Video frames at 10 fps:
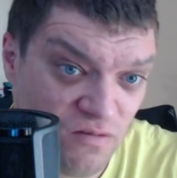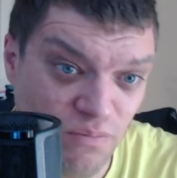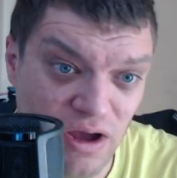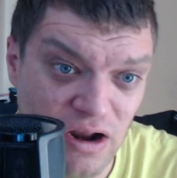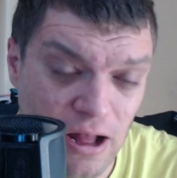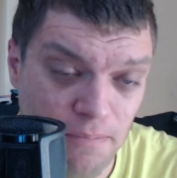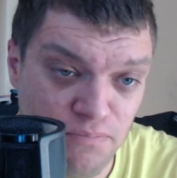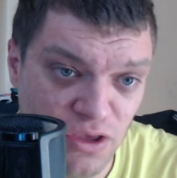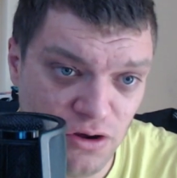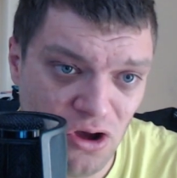But,
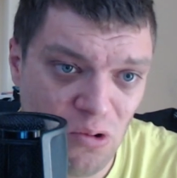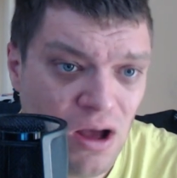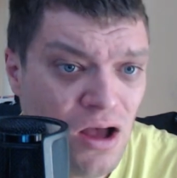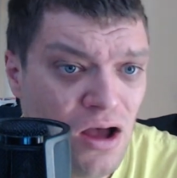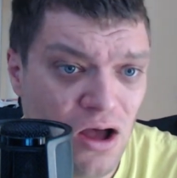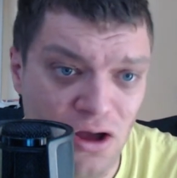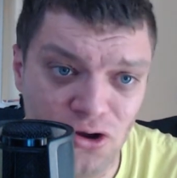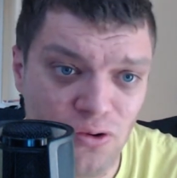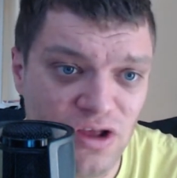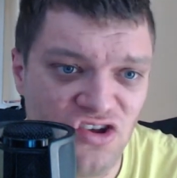you know,
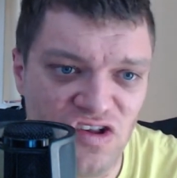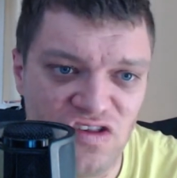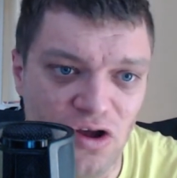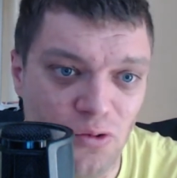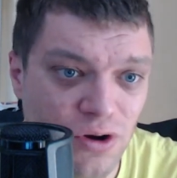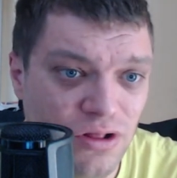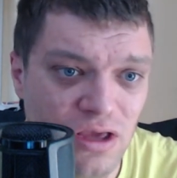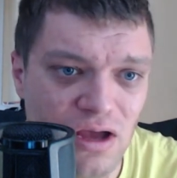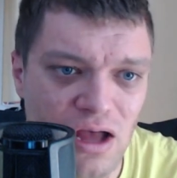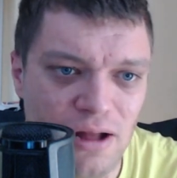Hungary, just
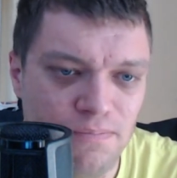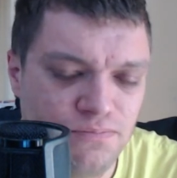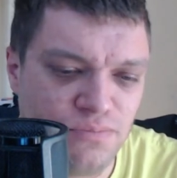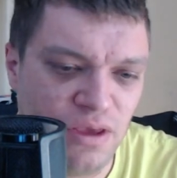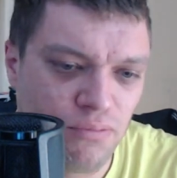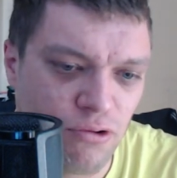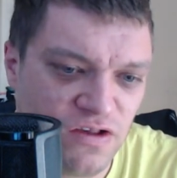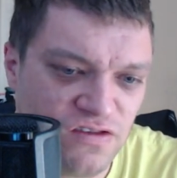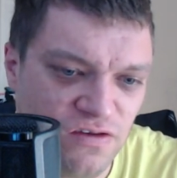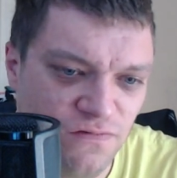really
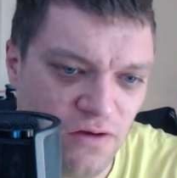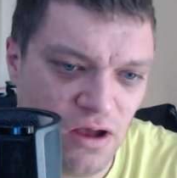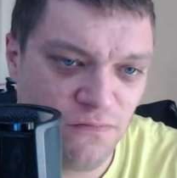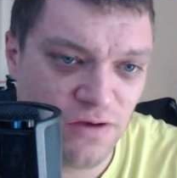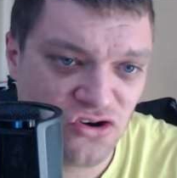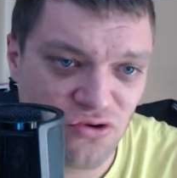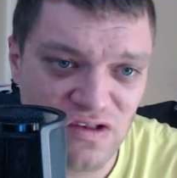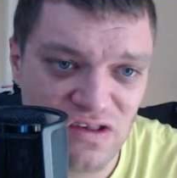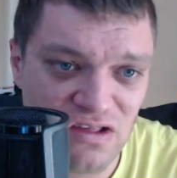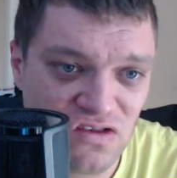impressive
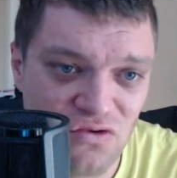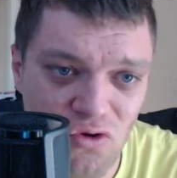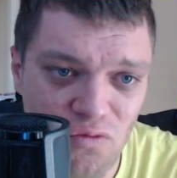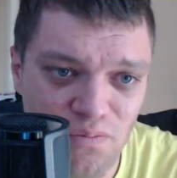victories in this group.